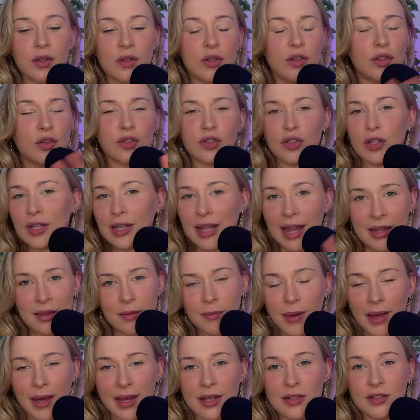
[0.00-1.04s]
You shouldn't let
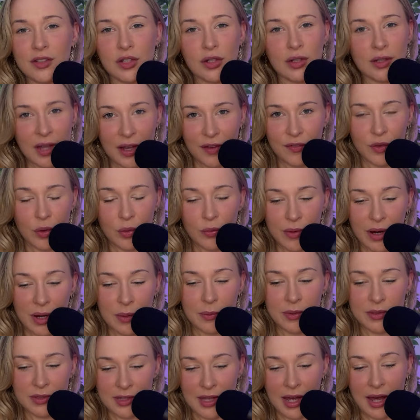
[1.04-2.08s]
them back into your life. You're
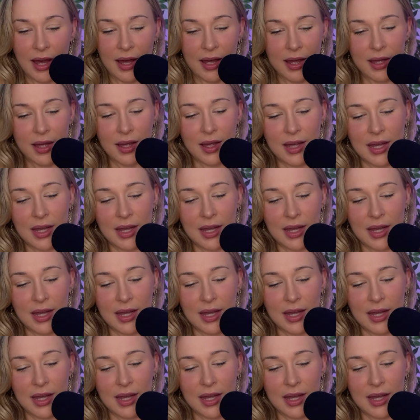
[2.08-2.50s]
right with that.